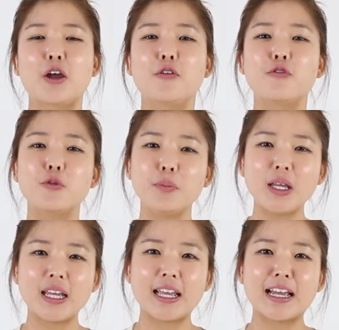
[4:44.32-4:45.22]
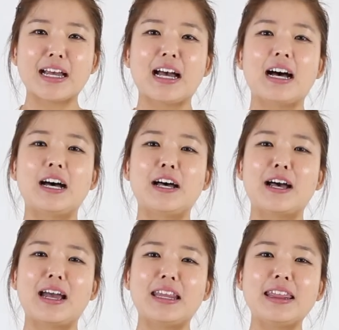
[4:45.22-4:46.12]
For me,
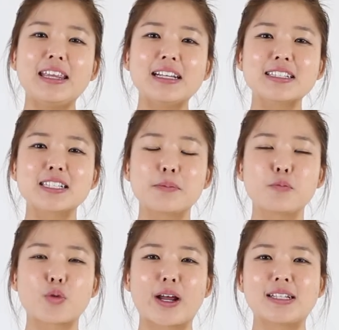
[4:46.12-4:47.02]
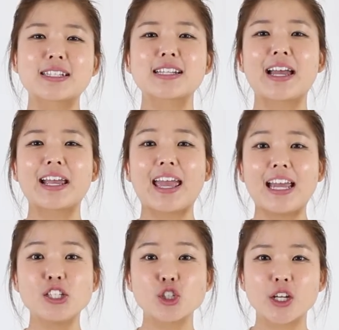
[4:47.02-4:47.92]
I think some brands like
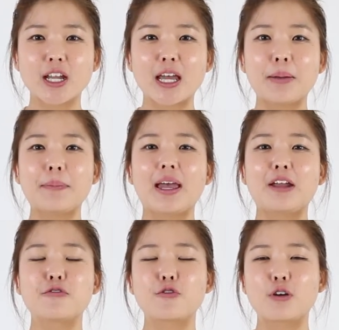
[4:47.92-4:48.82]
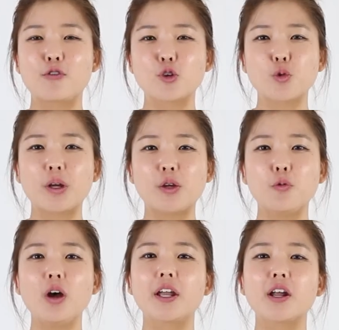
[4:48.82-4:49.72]
H&M and Forever
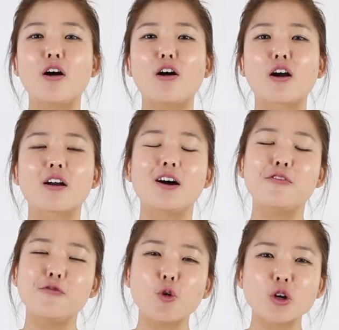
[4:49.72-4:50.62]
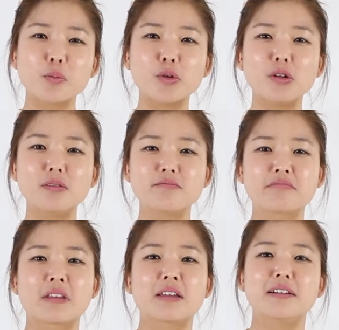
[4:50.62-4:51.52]
21 are affordable.
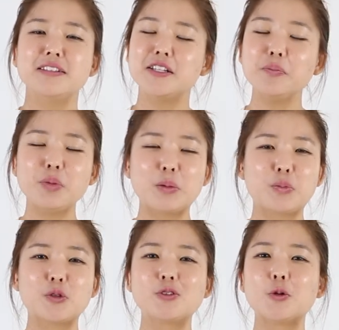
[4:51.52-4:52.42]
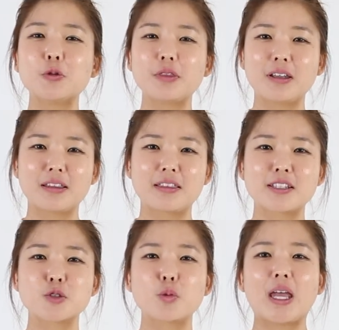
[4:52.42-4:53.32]
Some people don't think
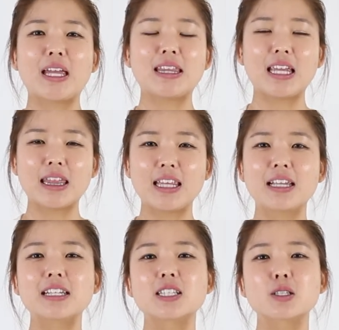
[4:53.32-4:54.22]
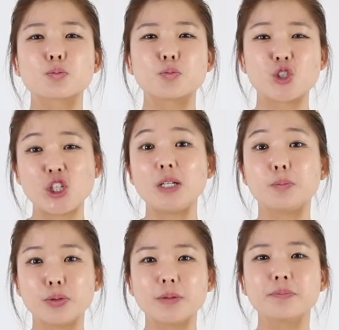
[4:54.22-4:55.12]
this way. They think it's cheap.